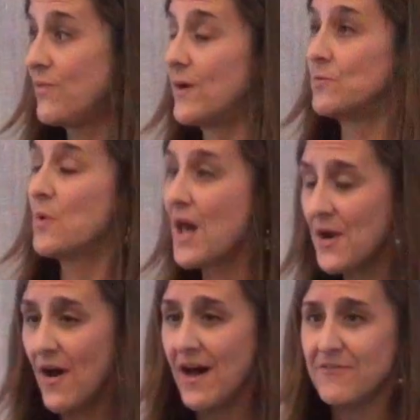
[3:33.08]
the
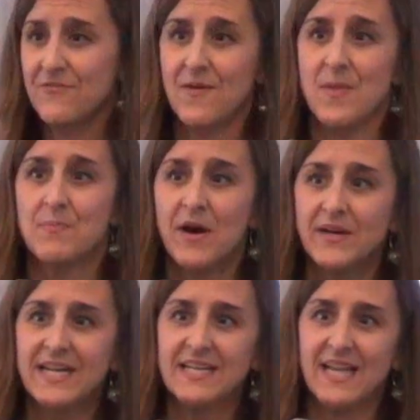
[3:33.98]
runoff from the
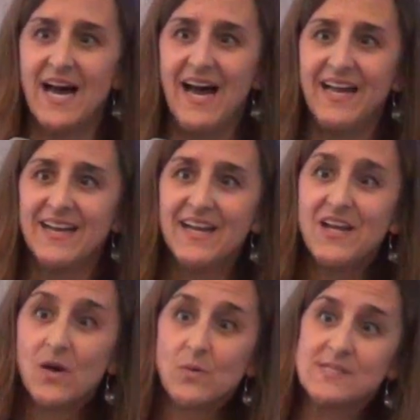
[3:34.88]
parking lot
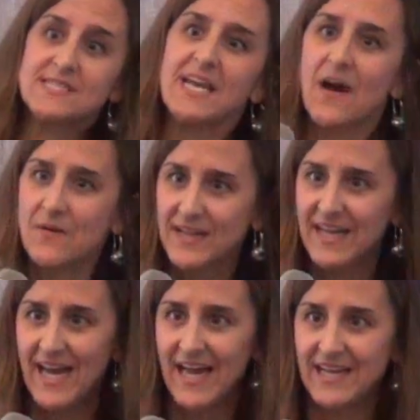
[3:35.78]
would scour
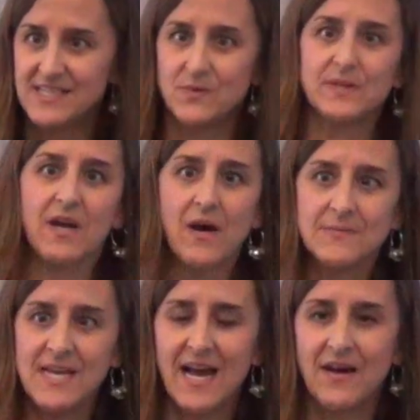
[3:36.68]
the edge, it would
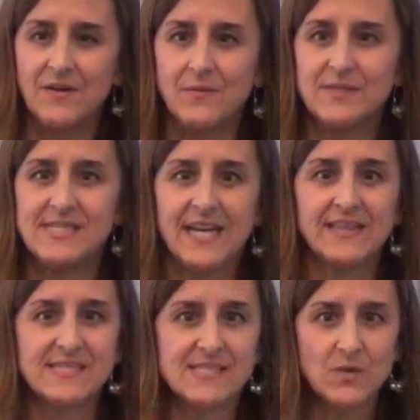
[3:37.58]
come down, it would
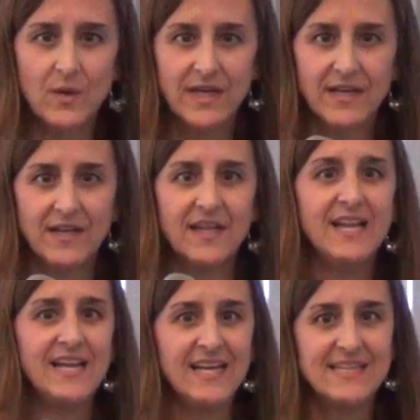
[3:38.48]
take the
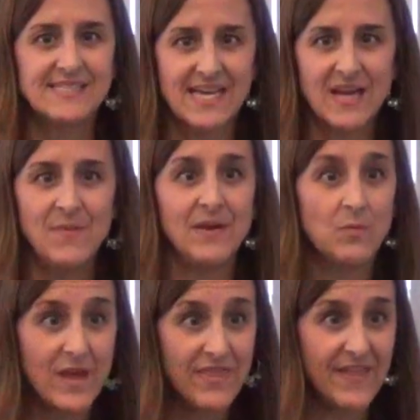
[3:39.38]
soil and
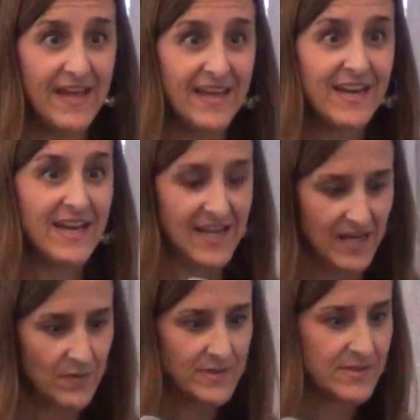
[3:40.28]
sediment with it,
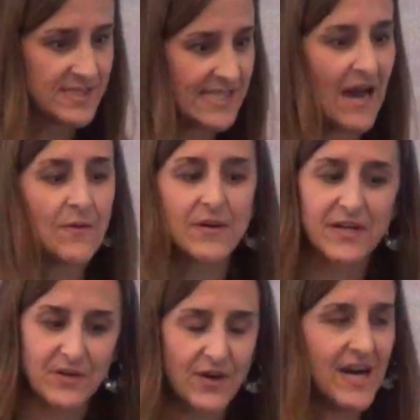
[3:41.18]
it would
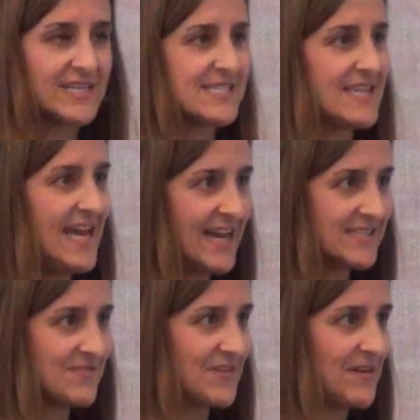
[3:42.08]
scour across the
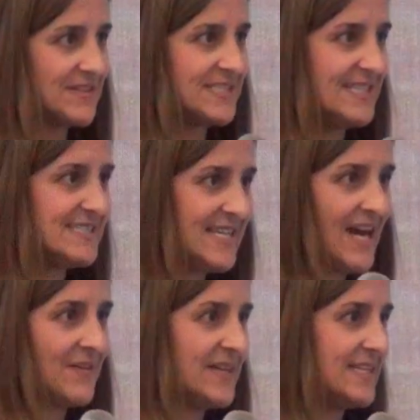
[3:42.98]
asphalt and
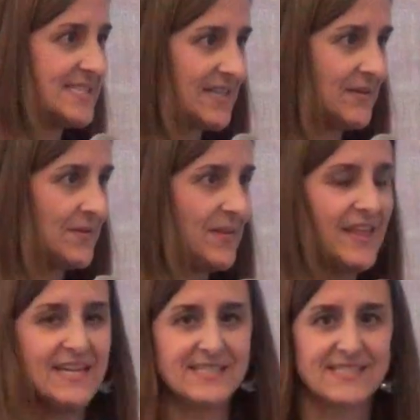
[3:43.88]
down into
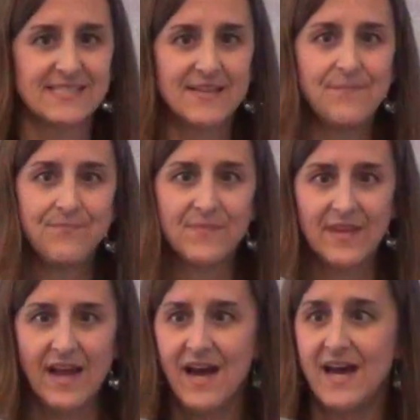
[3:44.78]
this
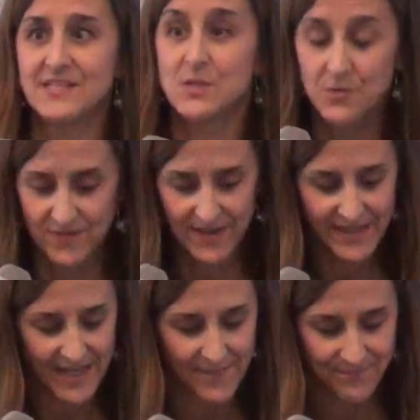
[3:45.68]
turf area.